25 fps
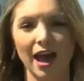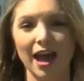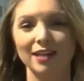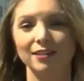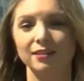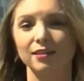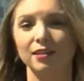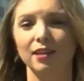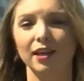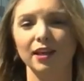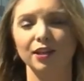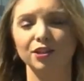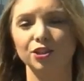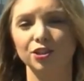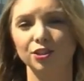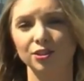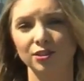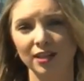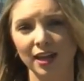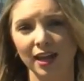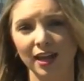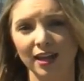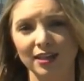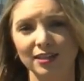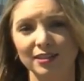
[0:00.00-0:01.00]
As Election
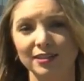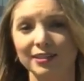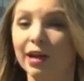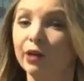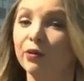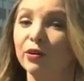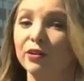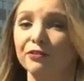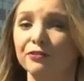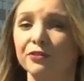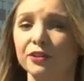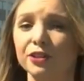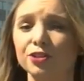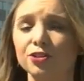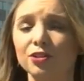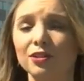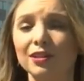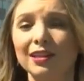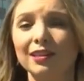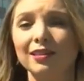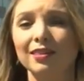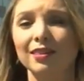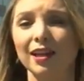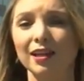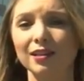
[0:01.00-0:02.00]
Day is now officially
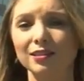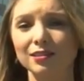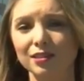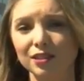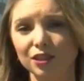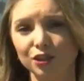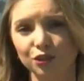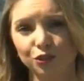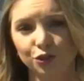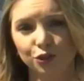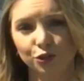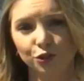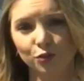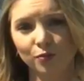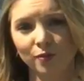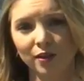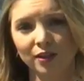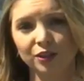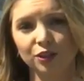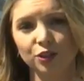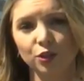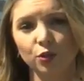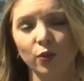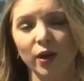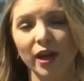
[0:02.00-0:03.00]
less than two
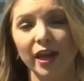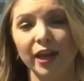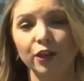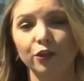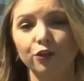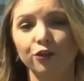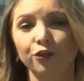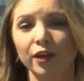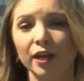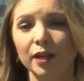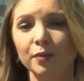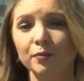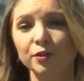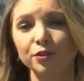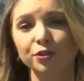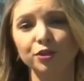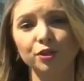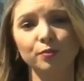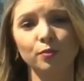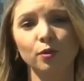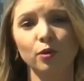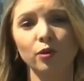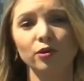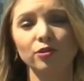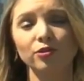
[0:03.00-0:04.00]
months away, Cramer
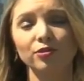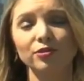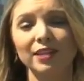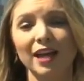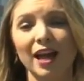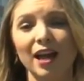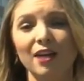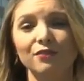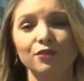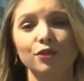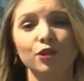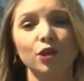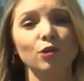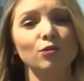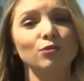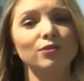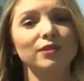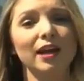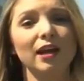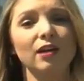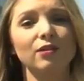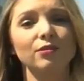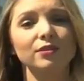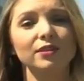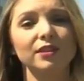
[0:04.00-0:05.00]
supporters have no
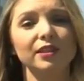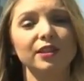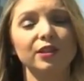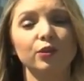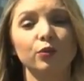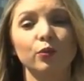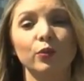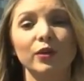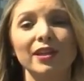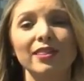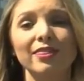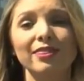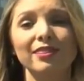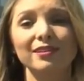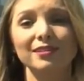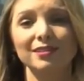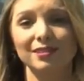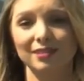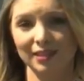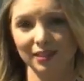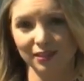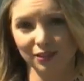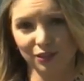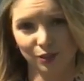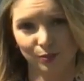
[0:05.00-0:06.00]
doubt he'll win the
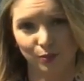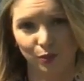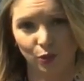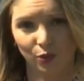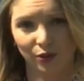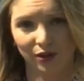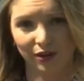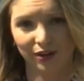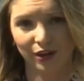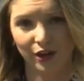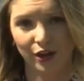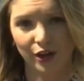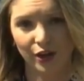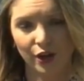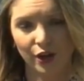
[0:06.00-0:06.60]
state's support.